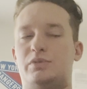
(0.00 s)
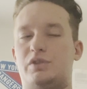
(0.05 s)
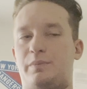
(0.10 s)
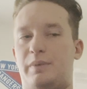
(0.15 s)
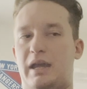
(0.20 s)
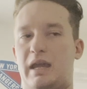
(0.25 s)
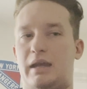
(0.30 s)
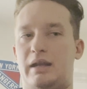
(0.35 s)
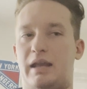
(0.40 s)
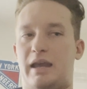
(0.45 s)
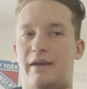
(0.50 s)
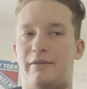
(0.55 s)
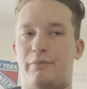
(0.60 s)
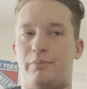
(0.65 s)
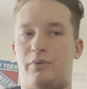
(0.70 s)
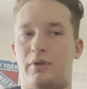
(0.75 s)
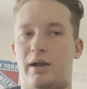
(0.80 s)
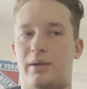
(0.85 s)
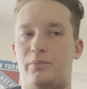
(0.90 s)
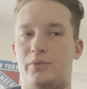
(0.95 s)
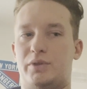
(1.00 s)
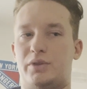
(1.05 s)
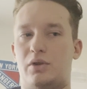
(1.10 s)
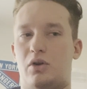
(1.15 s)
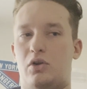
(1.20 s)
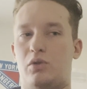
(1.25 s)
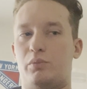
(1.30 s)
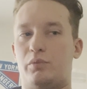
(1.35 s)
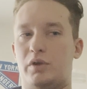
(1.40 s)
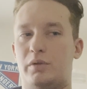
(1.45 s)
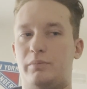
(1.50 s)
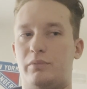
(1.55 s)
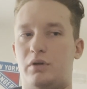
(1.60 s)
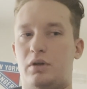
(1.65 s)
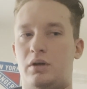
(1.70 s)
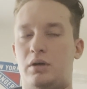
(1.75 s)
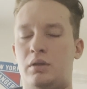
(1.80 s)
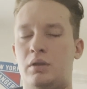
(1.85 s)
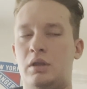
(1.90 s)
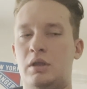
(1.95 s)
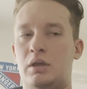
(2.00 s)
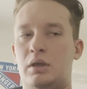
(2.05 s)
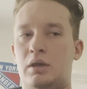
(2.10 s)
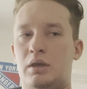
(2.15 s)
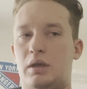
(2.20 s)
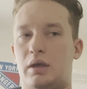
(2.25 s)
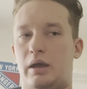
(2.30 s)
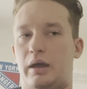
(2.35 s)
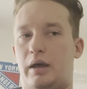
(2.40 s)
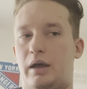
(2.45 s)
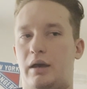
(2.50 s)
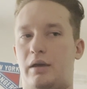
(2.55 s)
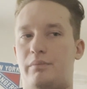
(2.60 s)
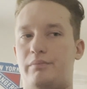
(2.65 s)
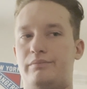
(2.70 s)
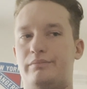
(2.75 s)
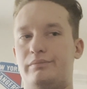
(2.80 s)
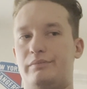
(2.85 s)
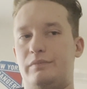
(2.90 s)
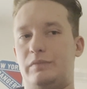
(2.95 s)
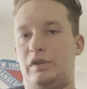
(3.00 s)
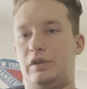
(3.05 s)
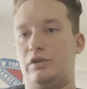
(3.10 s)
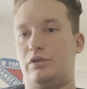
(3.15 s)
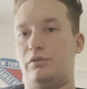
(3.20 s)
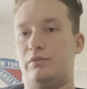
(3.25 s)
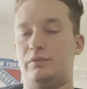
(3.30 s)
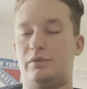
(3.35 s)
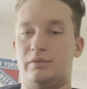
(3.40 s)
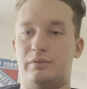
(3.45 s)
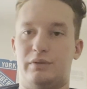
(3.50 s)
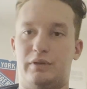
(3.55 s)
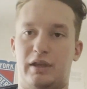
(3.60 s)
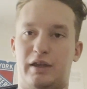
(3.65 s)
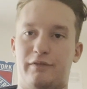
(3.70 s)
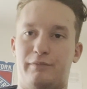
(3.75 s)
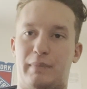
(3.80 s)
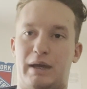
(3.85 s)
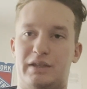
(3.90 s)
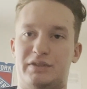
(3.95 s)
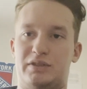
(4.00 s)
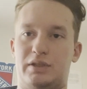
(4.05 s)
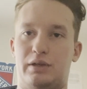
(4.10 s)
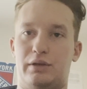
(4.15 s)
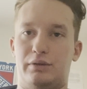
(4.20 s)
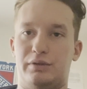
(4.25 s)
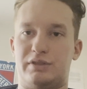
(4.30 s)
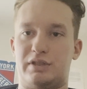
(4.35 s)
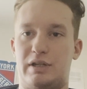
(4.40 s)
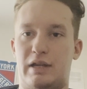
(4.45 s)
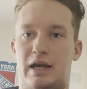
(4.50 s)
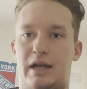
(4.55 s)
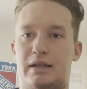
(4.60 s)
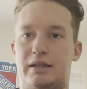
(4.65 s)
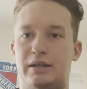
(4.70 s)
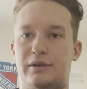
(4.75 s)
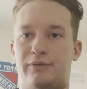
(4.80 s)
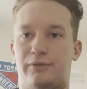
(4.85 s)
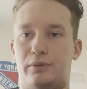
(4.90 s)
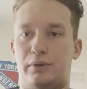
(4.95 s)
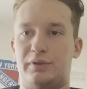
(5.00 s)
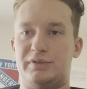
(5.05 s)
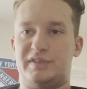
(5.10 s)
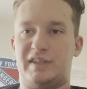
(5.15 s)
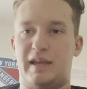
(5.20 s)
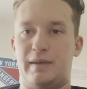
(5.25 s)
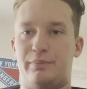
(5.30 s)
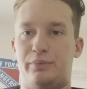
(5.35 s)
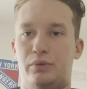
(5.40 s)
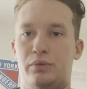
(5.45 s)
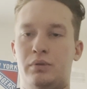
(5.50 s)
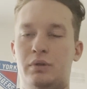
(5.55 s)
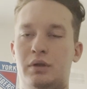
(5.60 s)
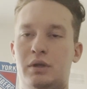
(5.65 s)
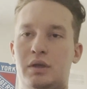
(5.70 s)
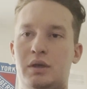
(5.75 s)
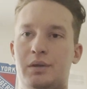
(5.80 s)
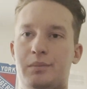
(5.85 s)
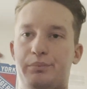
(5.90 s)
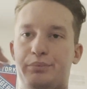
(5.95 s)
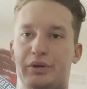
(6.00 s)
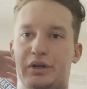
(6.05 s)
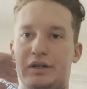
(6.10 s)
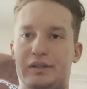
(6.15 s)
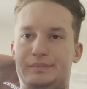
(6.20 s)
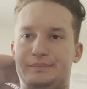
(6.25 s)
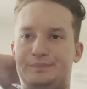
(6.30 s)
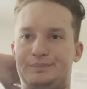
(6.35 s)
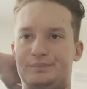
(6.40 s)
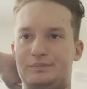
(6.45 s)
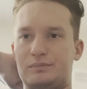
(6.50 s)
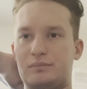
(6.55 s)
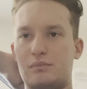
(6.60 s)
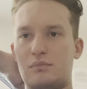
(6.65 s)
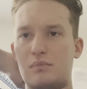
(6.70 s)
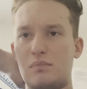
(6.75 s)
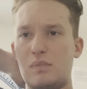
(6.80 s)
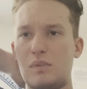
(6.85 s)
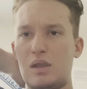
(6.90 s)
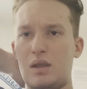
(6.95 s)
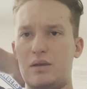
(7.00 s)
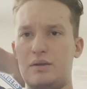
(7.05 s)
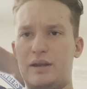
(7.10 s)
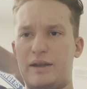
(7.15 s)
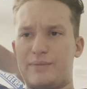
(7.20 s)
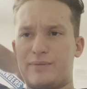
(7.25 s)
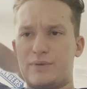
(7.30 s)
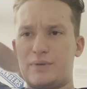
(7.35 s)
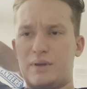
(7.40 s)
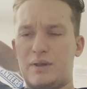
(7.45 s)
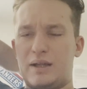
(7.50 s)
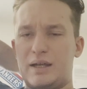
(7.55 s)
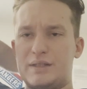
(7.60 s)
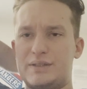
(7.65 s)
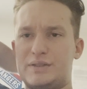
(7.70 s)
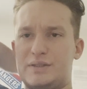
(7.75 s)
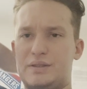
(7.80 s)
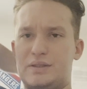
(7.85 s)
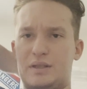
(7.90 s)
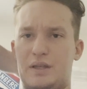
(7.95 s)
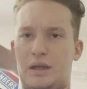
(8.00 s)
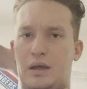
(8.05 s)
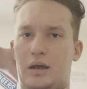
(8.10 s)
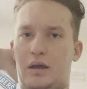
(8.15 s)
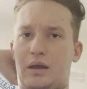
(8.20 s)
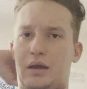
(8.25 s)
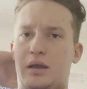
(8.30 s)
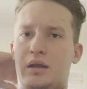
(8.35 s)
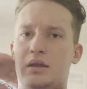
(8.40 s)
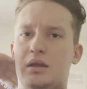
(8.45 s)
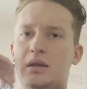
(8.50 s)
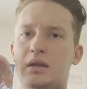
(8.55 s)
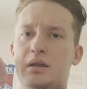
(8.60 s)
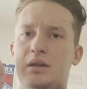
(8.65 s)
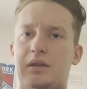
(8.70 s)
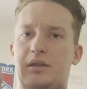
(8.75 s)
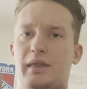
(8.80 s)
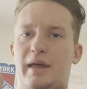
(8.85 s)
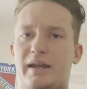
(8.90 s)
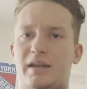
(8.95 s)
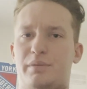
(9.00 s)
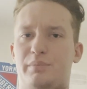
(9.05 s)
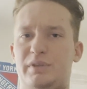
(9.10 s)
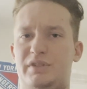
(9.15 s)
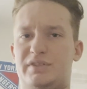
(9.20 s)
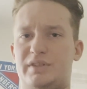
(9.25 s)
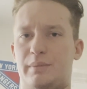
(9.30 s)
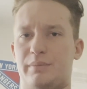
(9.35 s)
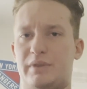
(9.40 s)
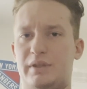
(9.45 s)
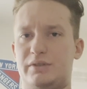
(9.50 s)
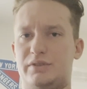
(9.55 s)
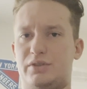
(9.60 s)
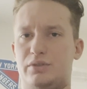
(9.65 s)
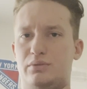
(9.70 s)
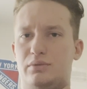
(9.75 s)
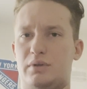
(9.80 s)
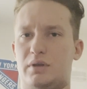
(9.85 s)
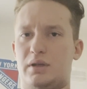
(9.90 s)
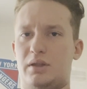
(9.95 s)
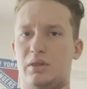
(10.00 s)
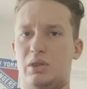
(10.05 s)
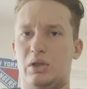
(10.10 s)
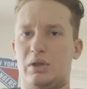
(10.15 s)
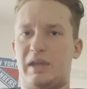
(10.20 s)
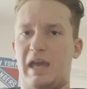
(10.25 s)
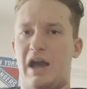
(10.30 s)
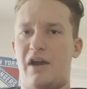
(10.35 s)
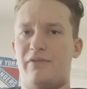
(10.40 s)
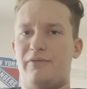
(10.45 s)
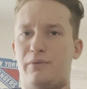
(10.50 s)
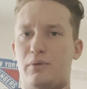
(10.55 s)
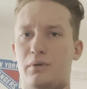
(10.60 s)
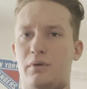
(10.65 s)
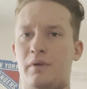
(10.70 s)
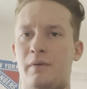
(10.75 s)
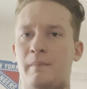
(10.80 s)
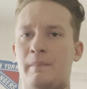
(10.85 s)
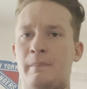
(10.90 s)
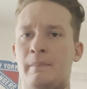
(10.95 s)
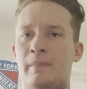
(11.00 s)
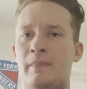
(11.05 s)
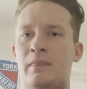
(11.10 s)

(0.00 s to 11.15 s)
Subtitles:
Japan have a problem with the home run ball. You know, you can think of Masahiro Tanaka, for example. But nevertheless, that could be something to look out for.